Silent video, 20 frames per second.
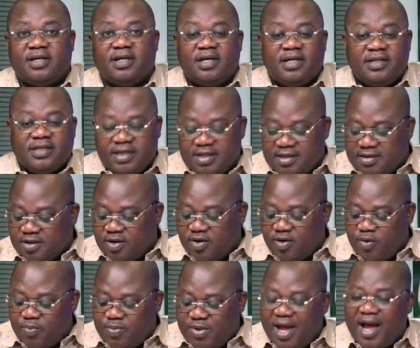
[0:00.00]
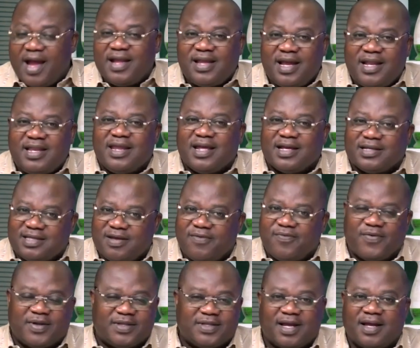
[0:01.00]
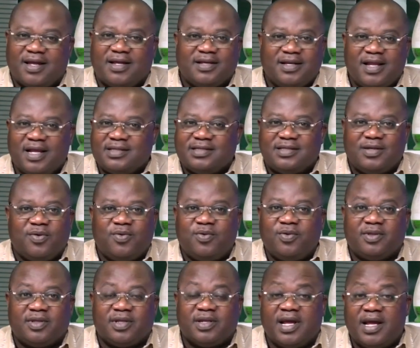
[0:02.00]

The Obiana, dear Sir Fata, that's the whole thing.